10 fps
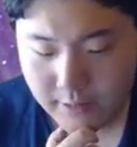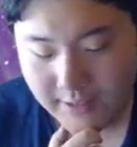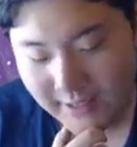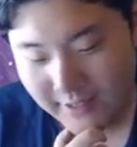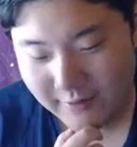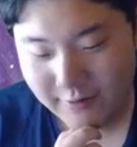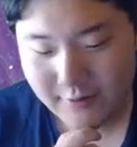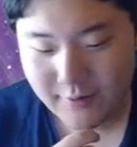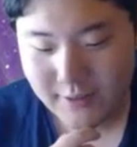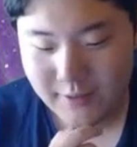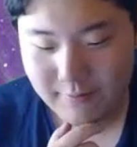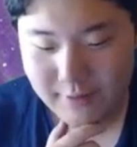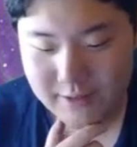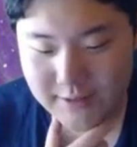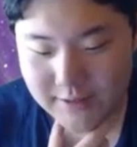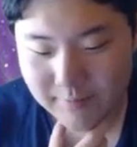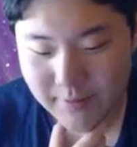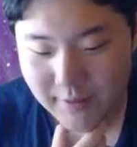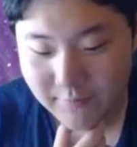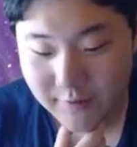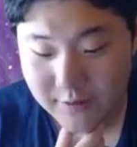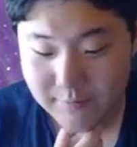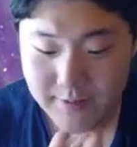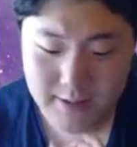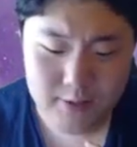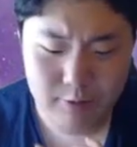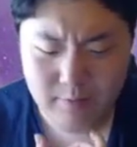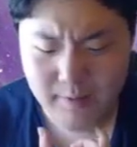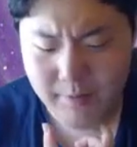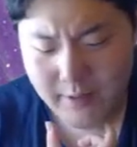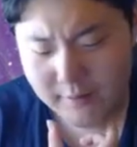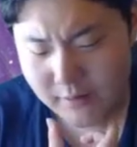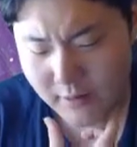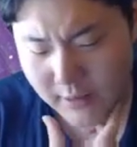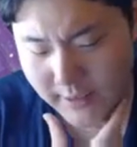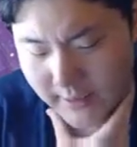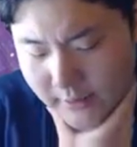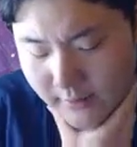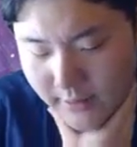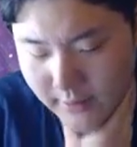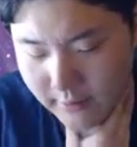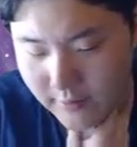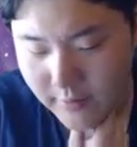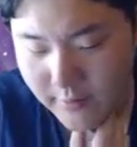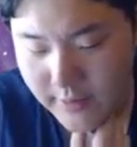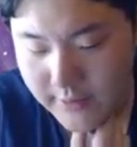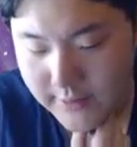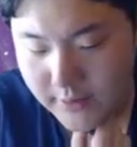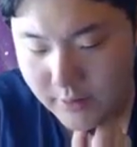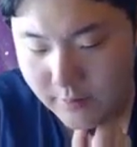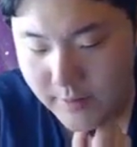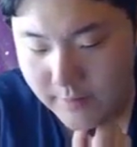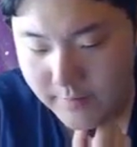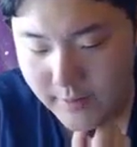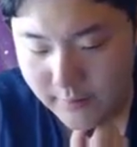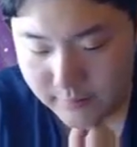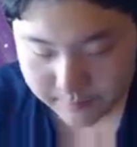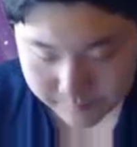Getting a critical hit, which is a bit unfortunate, but it does proc my berry, so I guess I'll take the critical hit. It's not too big of a deal.